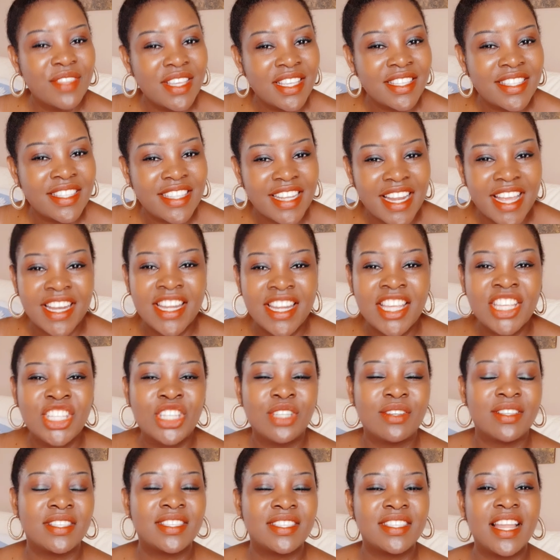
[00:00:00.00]
this lady
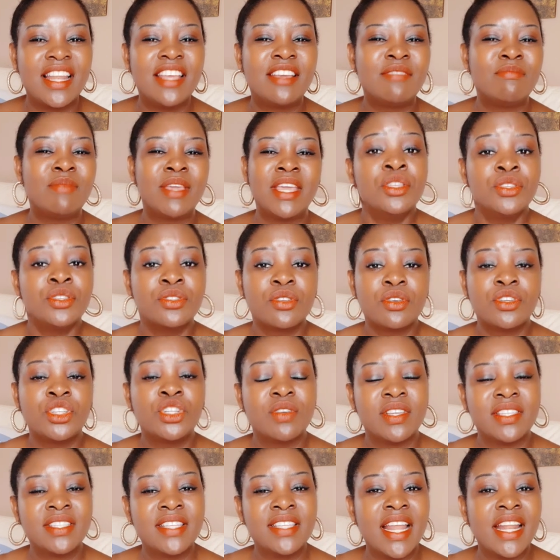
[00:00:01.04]
she was telling me so
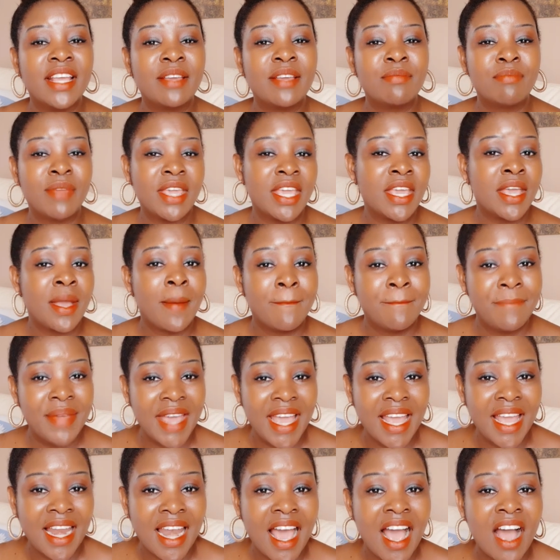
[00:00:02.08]
she was telling me
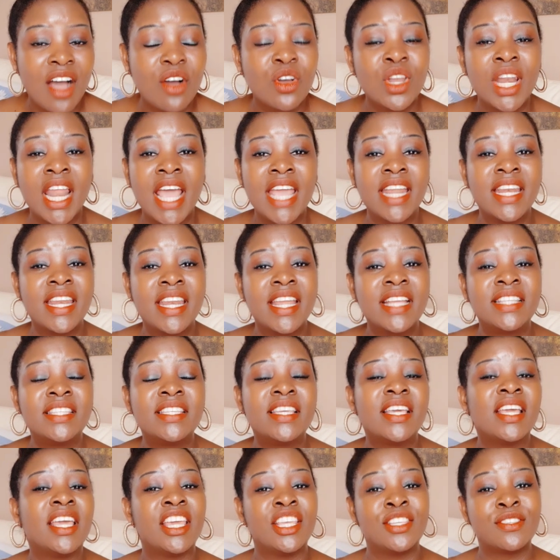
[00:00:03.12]
bella online
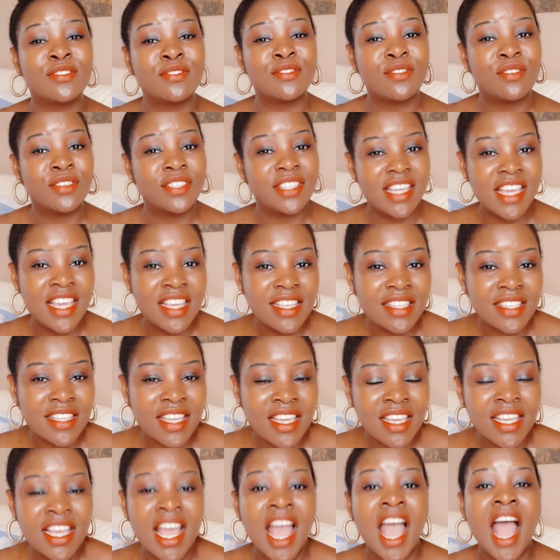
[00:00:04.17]
dating is not
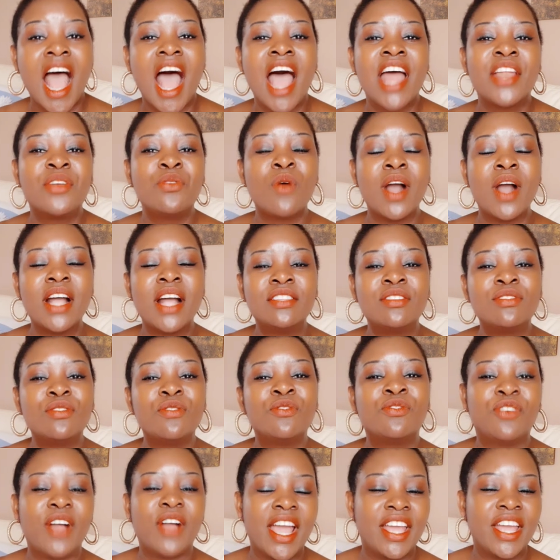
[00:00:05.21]
easy and once
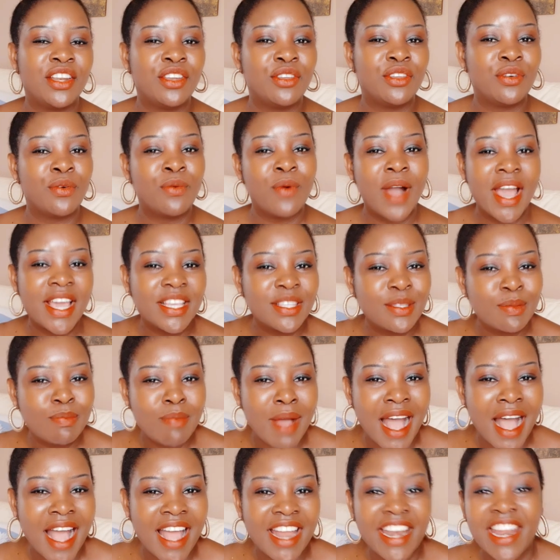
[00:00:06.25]
you find your white
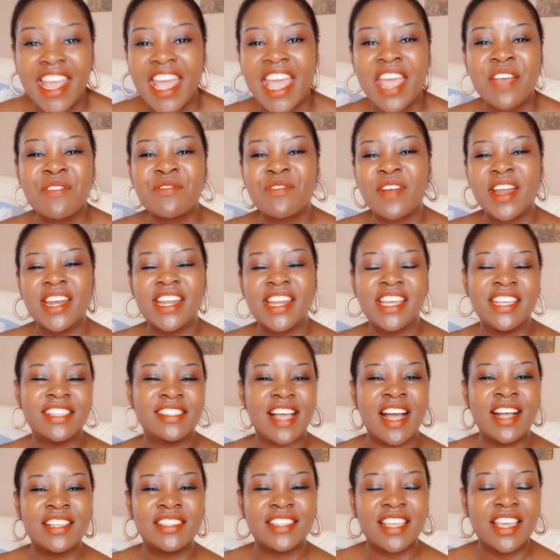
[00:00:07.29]
man everyone is
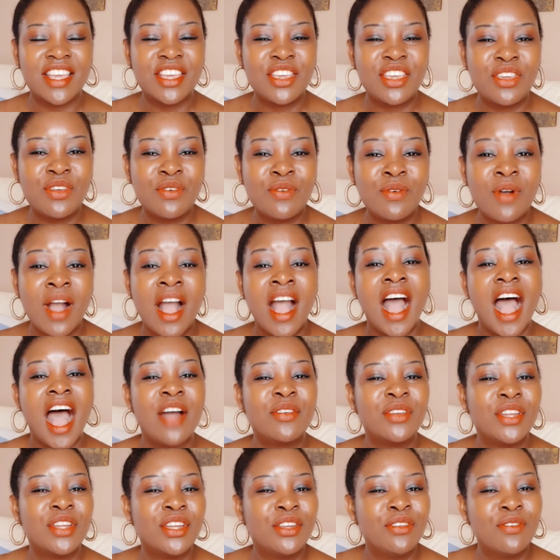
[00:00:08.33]
asking you
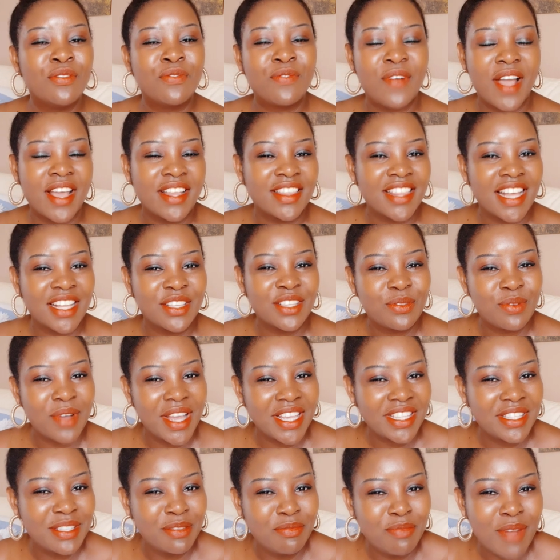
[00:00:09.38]
how did you find that
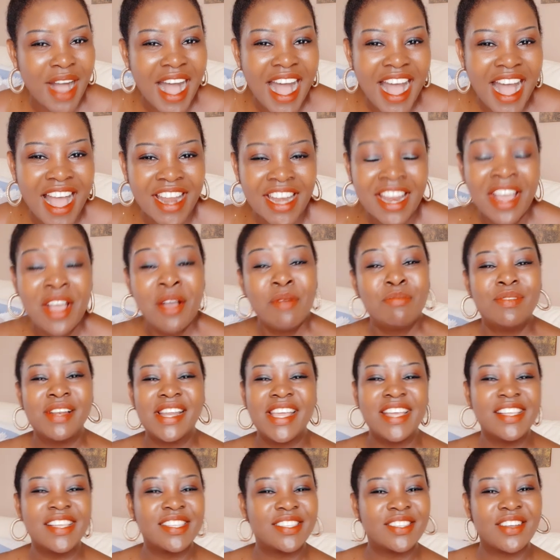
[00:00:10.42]
white man
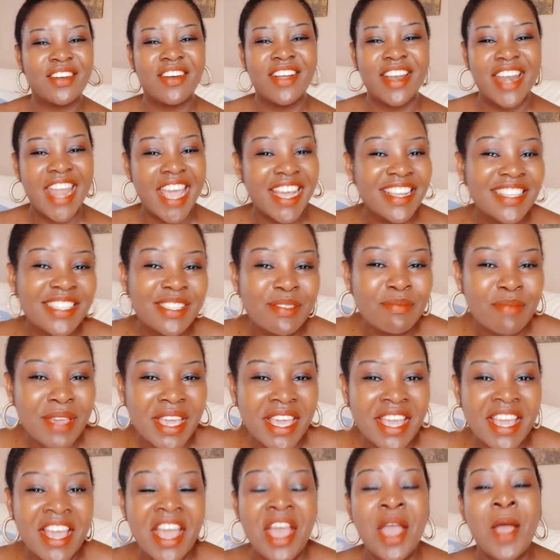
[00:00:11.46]
please connect me